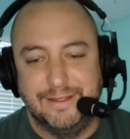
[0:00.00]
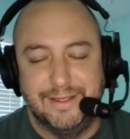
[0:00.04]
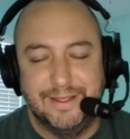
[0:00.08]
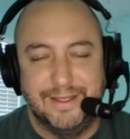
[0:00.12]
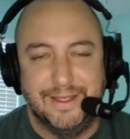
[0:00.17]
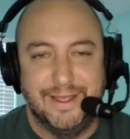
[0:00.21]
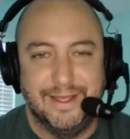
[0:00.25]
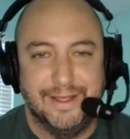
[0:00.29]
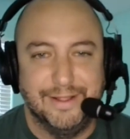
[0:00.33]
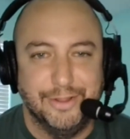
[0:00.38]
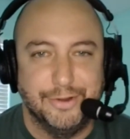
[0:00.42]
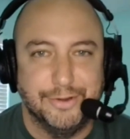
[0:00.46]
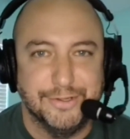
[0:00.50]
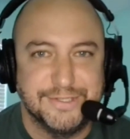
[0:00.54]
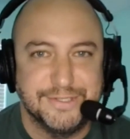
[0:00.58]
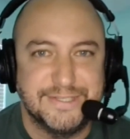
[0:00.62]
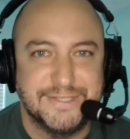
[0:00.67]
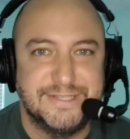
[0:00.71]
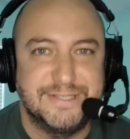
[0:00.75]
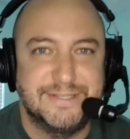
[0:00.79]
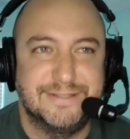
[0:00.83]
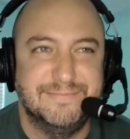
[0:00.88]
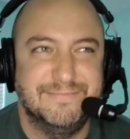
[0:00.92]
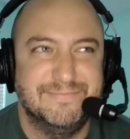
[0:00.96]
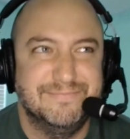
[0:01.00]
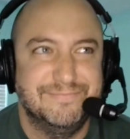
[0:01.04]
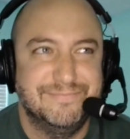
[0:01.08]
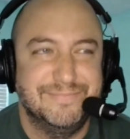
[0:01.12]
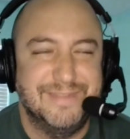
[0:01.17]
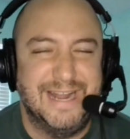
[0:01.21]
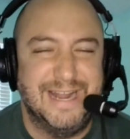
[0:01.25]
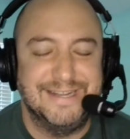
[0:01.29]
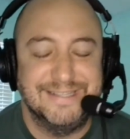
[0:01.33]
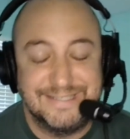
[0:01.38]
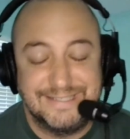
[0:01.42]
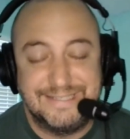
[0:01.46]
a little,
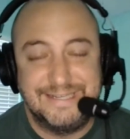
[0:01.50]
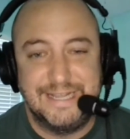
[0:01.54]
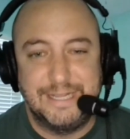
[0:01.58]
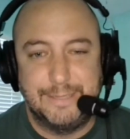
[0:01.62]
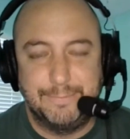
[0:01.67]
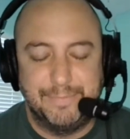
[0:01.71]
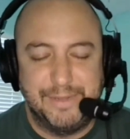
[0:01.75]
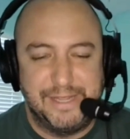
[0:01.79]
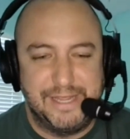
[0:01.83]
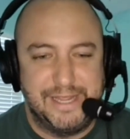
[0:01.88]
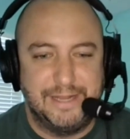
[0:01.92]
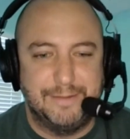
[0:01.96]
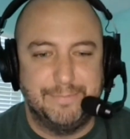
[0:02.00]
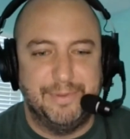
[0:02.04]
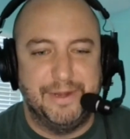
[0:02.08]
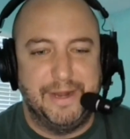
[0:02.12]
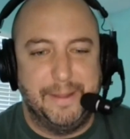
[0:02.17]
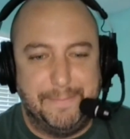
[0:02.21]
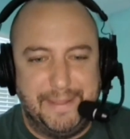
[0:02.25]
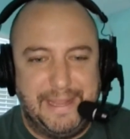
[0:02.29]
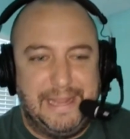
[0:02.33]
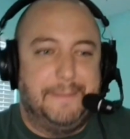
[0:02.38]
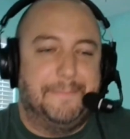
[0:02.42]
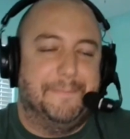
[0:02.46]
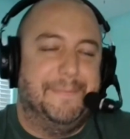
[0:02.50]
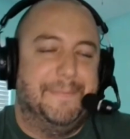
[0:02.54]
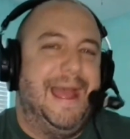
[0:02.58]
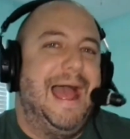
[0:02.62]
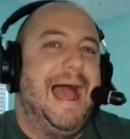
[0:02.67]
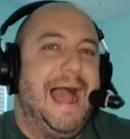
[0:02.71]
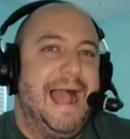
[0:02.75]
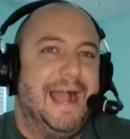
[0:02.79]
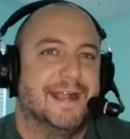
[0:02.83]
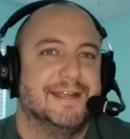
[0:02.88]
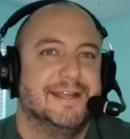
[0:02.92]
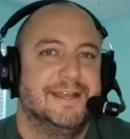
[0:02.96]
not a sneak peek, but a peek
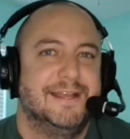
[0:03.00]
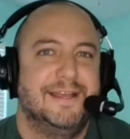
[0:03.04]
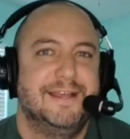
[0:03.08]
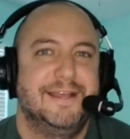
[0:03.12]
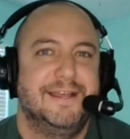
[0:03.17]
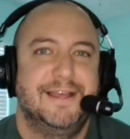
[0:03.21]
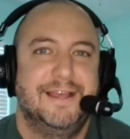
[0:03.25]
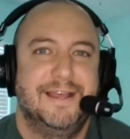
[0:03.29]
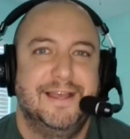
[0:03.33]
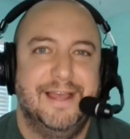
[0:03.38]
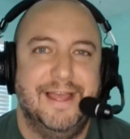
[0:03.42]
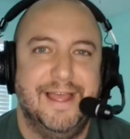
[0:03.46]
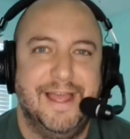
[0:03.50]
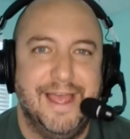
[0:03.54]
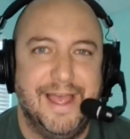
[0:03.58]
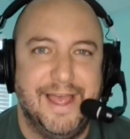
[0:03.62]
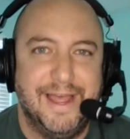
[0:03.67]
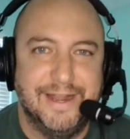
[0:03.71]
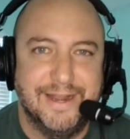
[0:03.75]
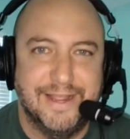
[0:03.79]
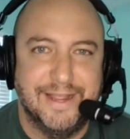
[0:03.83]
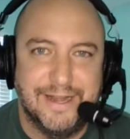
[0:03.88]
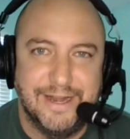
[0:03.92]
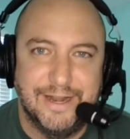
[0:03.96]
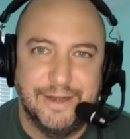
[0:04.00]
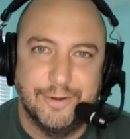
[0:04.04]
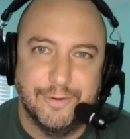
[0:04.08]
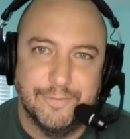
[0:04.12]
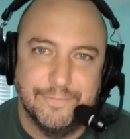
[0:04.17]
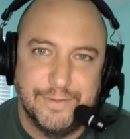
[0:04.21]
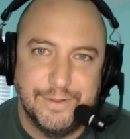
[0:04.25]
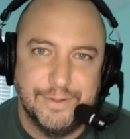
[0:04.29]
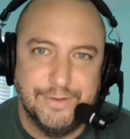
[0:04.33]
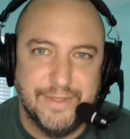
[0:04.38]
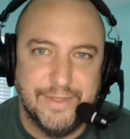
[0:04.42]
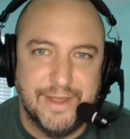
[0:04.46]
back at an
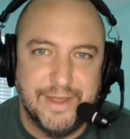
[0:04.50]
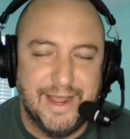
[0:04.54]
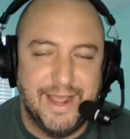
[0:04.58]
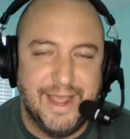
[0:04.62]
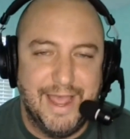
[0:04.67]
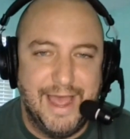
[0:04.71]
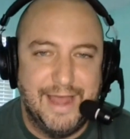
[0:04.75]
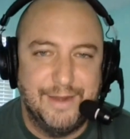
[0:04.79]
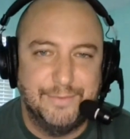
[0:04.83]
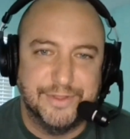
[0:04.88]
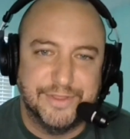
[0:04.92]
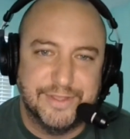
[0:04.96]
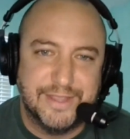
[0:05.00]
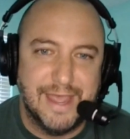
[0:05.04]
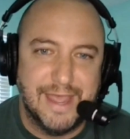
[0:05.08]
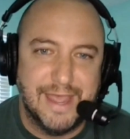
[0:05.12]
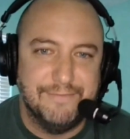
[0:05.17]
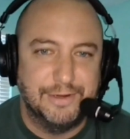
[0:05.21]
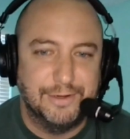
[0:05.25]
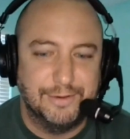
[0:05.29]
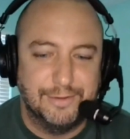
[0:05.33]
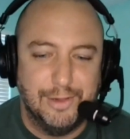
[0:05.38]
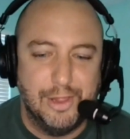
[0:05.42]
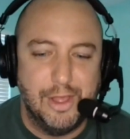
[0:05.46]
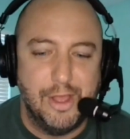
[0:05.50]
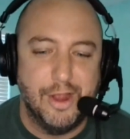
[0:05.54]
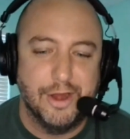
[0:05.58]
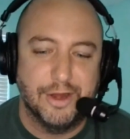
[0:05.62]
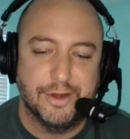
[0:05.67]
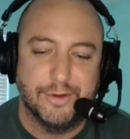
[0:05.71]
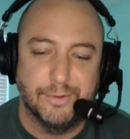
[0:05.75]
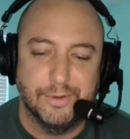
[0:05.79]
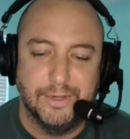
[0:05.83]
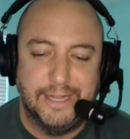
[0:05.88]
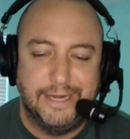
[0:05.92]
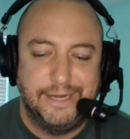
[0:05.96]
interview that I had with Kevin
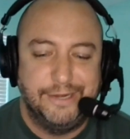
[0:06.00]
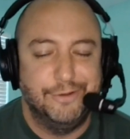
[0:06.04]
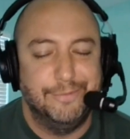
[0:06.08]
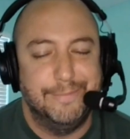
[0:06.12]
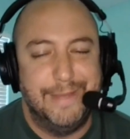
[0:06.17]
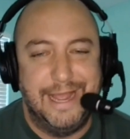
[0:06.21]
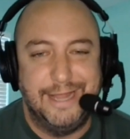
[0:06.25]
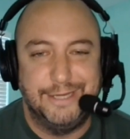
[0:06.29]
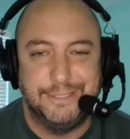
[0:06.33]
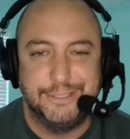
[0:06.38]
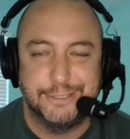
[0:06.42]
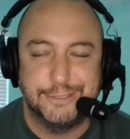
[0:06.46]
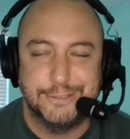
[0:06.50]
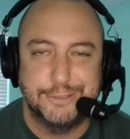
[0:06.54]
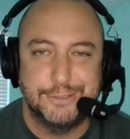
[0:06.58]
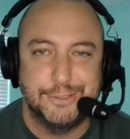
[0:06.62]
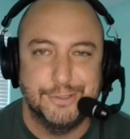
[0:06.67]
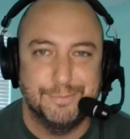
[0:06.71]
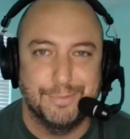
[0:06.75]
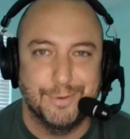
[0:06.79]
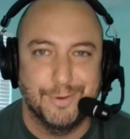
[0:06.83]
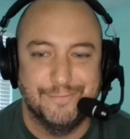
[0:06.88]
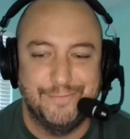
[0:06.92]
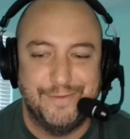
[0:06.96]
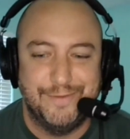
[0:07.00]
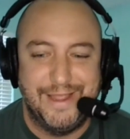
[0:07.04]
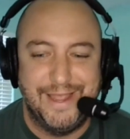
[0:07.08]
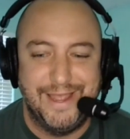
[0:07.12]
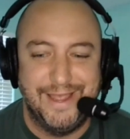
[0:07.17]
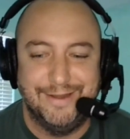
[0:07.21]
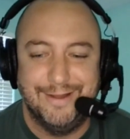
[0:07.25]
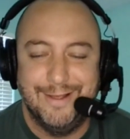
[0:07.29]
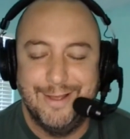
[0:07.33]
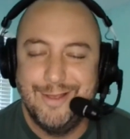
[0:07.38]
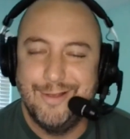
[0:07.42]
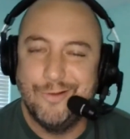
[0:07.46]
Clark, Orlando Magic super
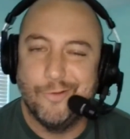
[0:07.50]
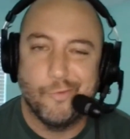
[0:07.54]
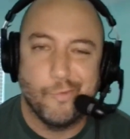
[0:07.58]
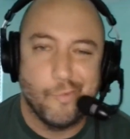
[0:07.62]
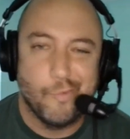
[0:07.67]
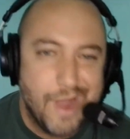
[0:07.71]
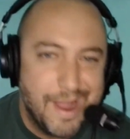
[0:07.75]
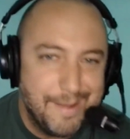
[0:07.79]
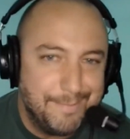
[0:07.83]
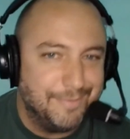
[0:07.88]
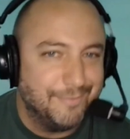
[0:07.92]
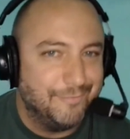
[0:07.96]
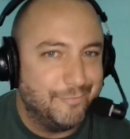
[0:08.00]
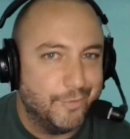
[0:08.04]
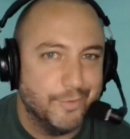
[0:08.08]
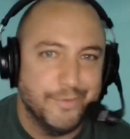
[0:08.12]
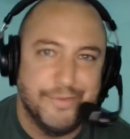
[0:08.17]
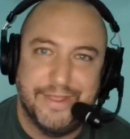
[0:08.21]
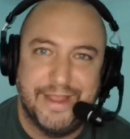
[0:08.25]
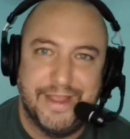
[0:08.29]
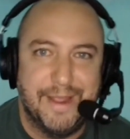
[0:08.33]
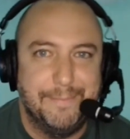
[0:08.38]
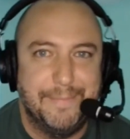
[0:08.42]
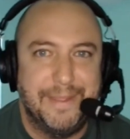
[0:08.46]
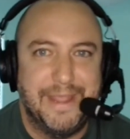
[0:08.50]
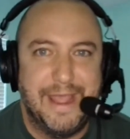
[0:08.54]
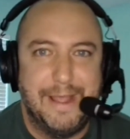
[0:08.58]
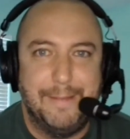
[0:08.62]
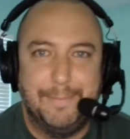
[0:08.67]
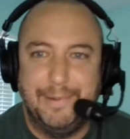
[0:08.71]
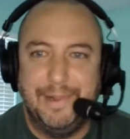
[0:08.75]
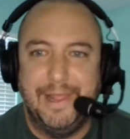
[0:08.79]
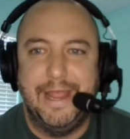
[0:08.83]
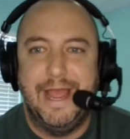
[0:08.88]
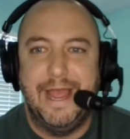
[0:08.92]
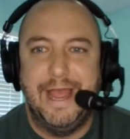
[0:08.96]
fan, right before the
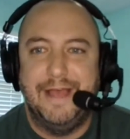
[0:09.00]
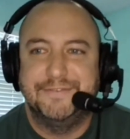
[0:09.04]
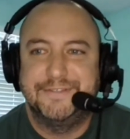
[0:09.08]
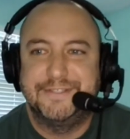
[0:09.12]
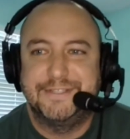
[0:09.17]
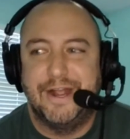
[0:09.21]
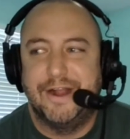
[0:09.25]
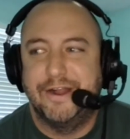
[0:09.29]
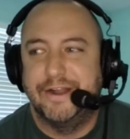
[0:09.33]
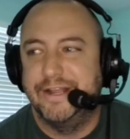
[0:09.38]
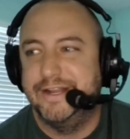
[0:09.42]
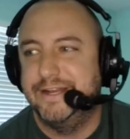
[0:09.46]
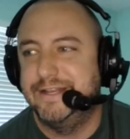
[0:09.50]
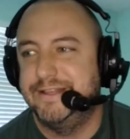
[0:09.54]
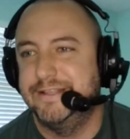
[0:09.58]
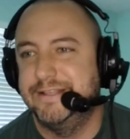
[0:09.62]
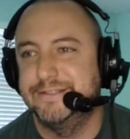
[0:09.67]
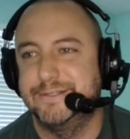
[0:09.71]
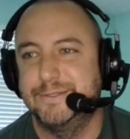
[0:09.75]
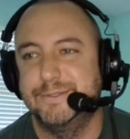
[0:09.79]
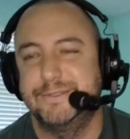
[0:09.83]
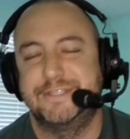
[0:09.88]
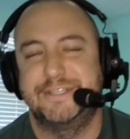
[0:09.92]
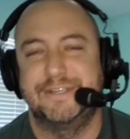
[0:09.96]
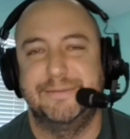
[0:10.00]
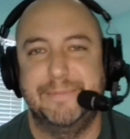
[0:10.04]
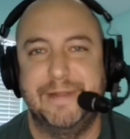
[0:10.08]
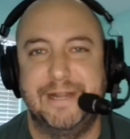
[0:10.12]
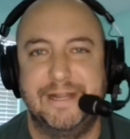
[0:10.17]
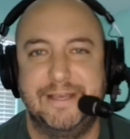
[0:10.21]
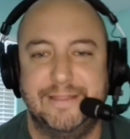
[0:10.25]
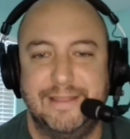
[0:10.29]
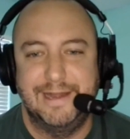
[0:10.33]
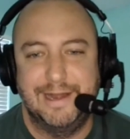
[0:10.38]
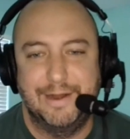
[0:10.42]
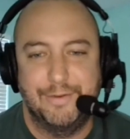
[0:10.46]
NBA playoffs started. This was
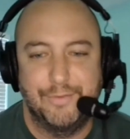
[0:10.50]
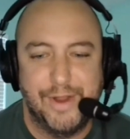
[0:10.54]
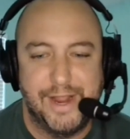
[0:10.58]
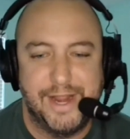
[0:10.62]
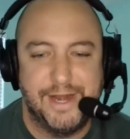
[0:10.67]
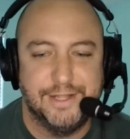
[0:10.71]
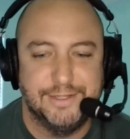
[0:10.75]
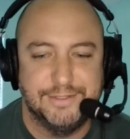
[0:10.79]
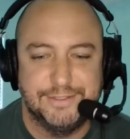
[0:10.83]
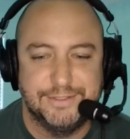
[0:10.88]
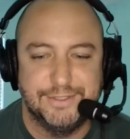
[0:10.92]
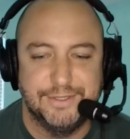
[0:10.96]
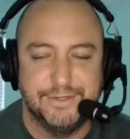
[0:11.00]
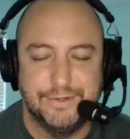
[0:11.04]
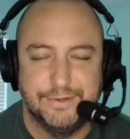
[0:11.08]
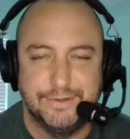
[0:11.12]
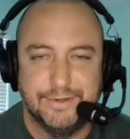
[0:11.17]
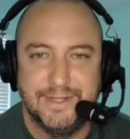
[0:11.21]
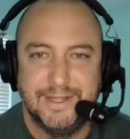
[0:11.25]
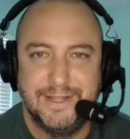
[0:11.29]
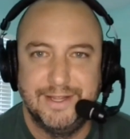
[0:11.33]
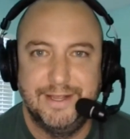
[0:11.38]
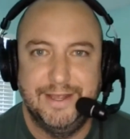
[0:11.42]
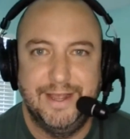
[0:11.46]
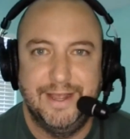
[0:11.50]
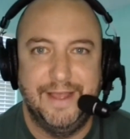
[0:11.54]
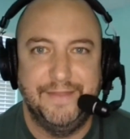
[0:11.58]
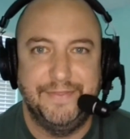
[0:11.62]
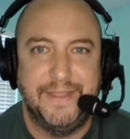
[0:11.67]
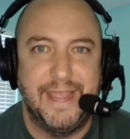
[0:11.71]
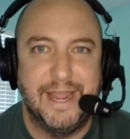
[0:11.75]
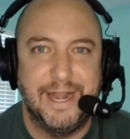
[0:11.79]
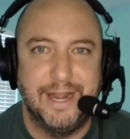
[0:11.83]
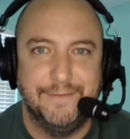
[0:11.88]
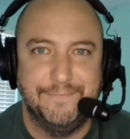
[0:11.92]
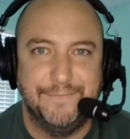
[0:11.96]
somebody I ran into at
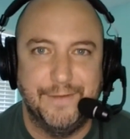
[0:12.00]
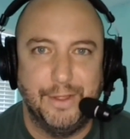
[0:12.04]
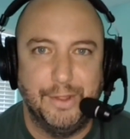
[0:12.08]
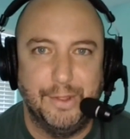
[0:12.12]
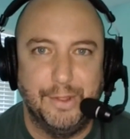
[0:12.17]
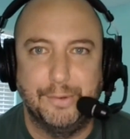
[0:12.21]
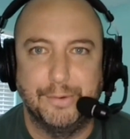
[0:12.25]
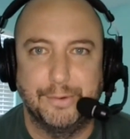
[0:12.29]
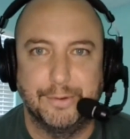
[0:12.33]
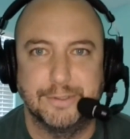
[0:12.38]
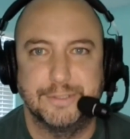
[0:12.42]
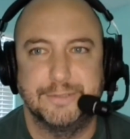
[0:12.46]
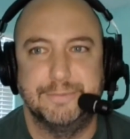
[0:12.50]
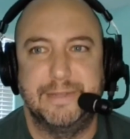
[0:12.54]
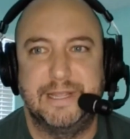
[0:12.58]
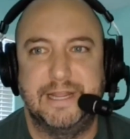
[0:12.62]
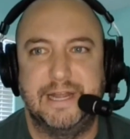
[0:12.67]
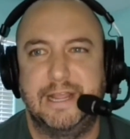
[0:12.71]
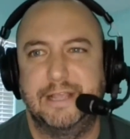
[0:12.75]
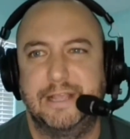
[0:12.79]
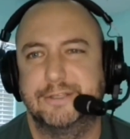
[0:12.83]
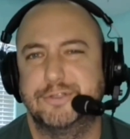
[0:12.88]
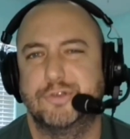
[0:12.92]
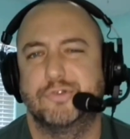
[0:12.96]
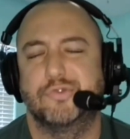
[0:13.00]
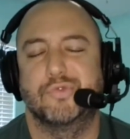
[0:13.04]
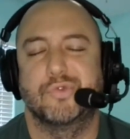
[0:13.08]
the NFL owners meetings.